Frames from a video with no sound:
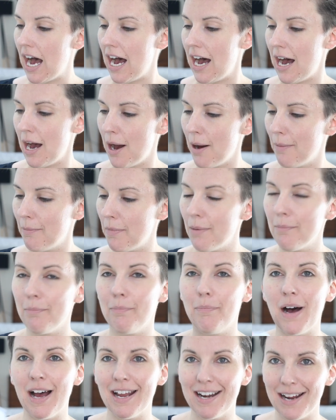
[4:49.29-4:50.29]

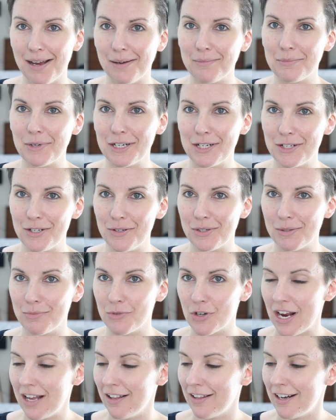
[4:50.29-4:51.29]
Um, but I'm gonna do
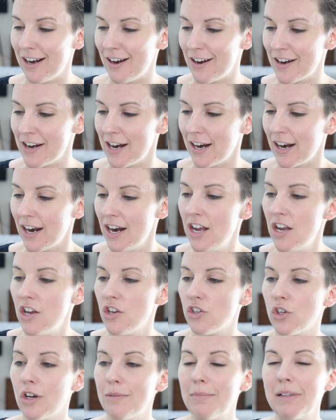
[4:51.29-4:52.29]
some trial and error here.
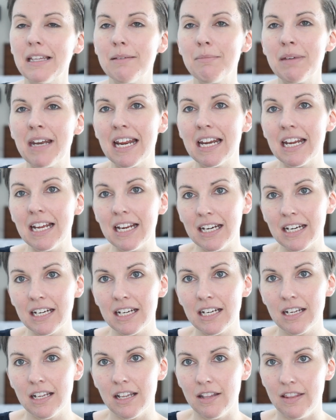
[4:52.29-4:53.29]
So I'm
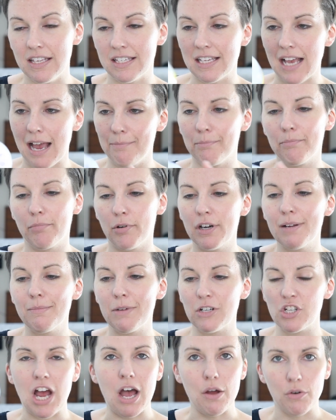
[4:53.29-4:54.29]
eliminating this. I'm pretty
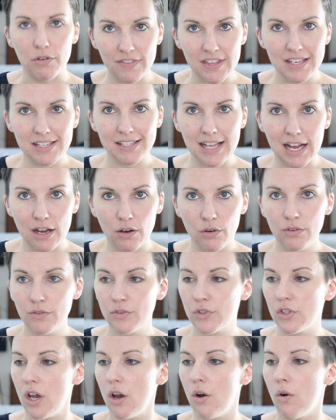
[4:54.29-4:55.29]
much out of this now.
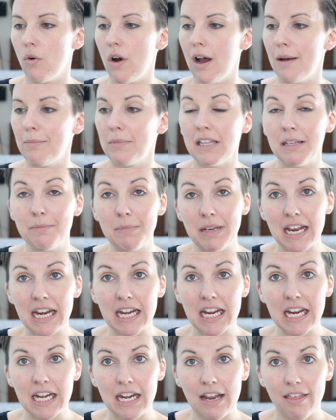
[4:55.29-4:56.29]
So I'm
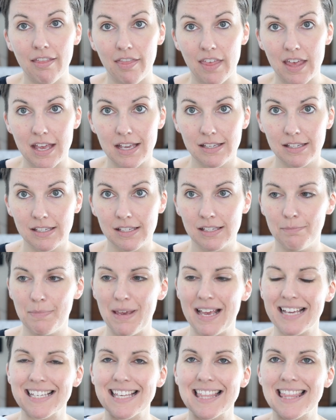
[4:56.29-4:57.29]
eliminating this
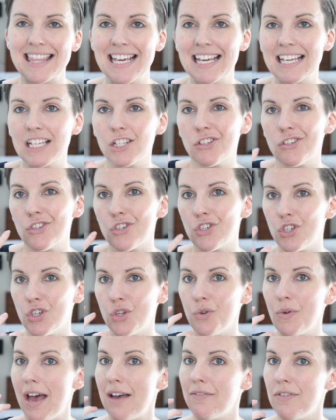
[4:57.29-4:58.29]
because I think it's just
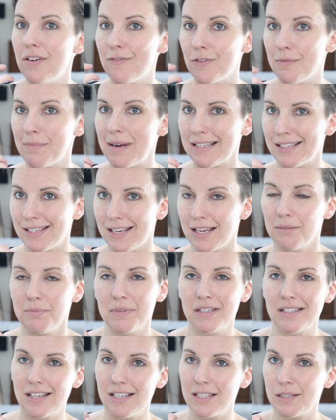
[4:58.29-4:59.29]
too heavy for my skin.
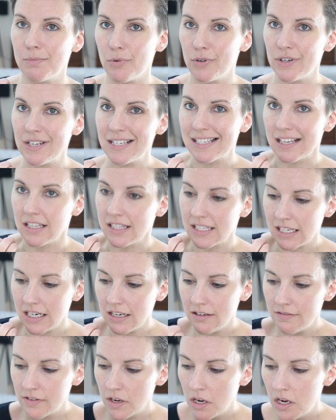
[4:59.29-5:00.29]
My skin's pretty
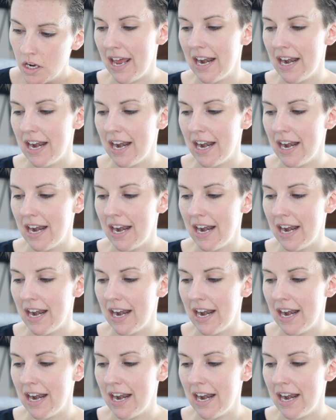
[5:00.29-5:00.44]
sensitive.